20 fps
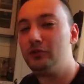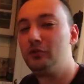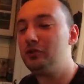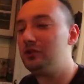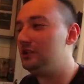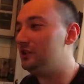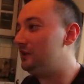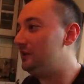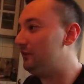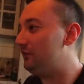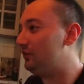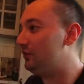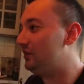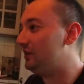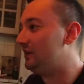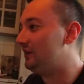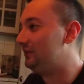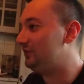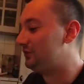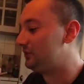totally different
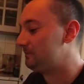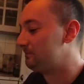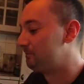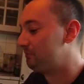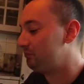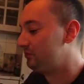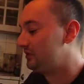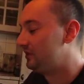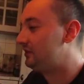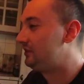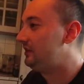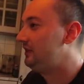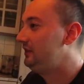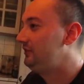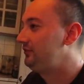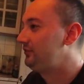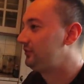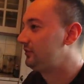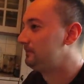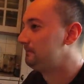taste. It
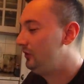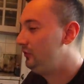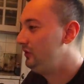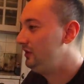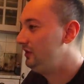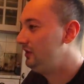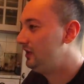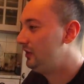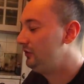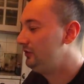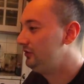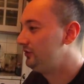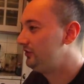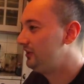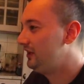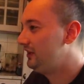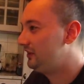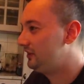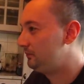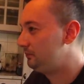tastes very, how do you
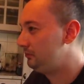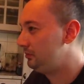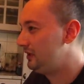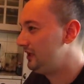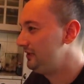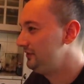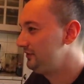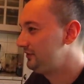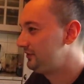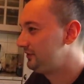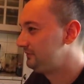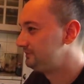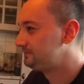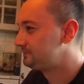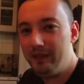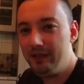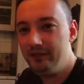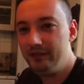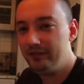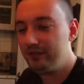say that, blunt?
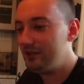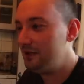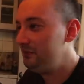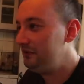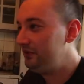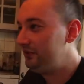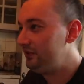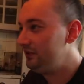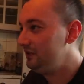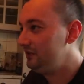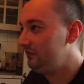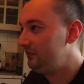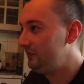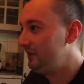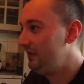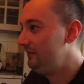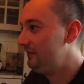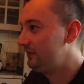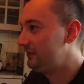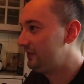Spices are missing,
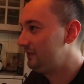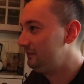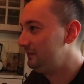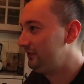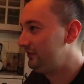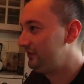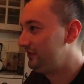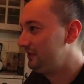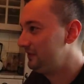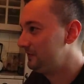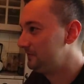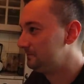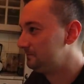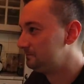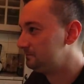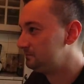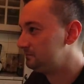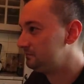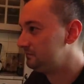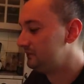flavors are missing.
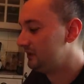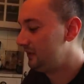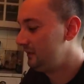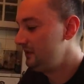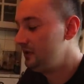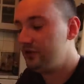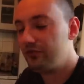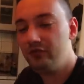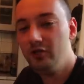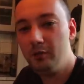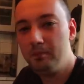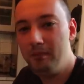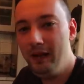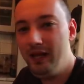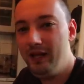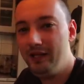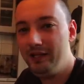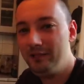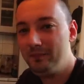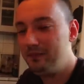I mean, it's not
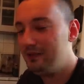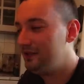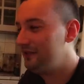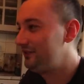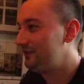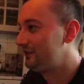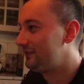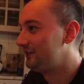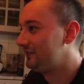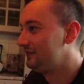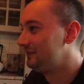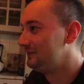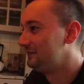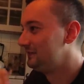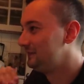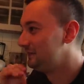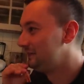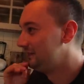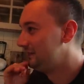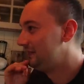bad, but
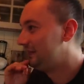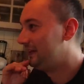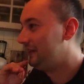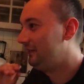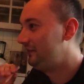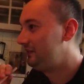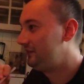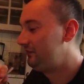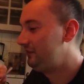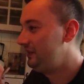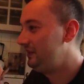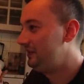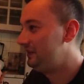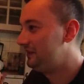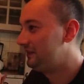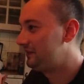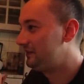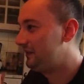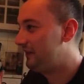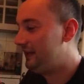I have the feeling
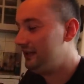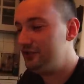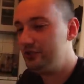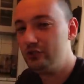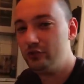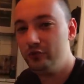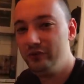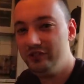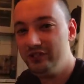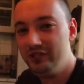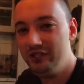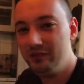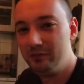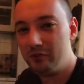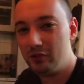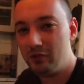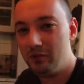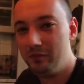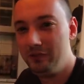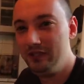that the Asian cuisine
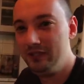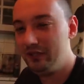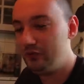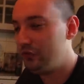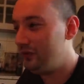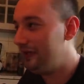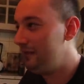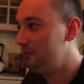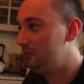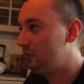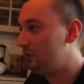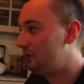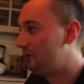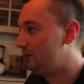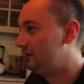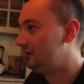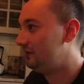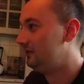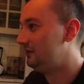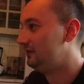probably is way
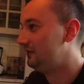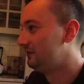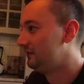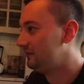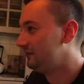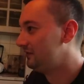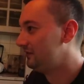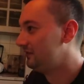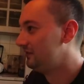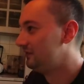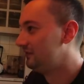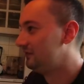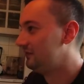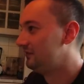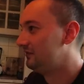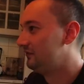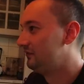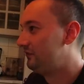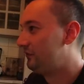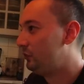more
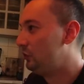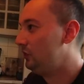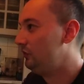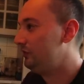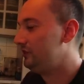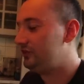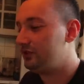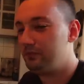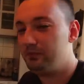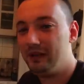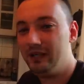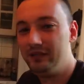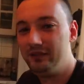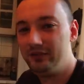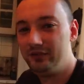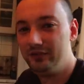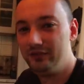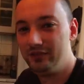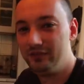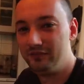full with
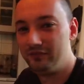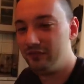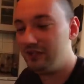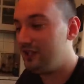spices and